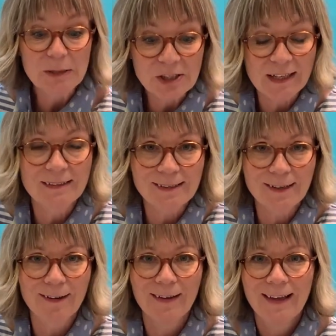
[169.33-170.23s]

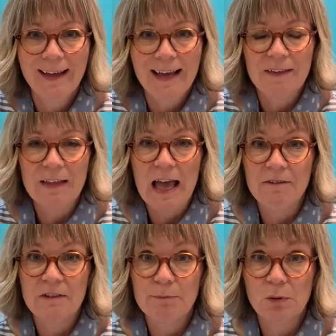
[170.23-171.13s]
magenta in the
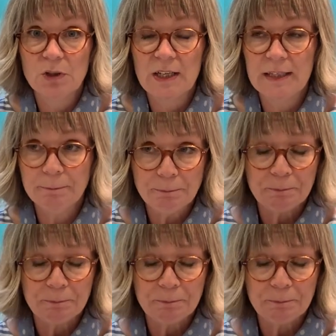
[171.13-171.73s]
heavy body.